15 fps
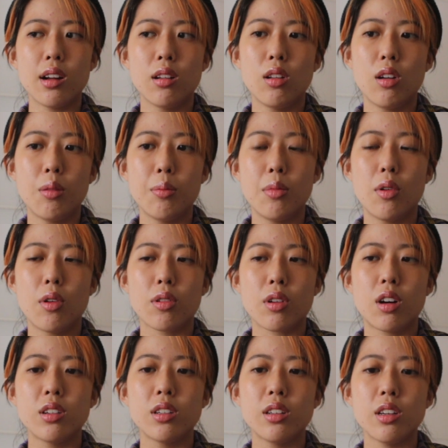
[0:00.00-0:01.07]
a lot more
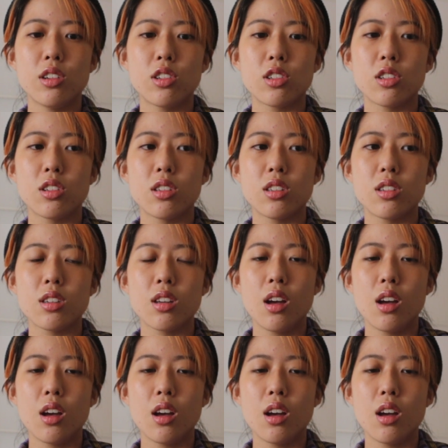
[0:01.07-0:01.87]
connotations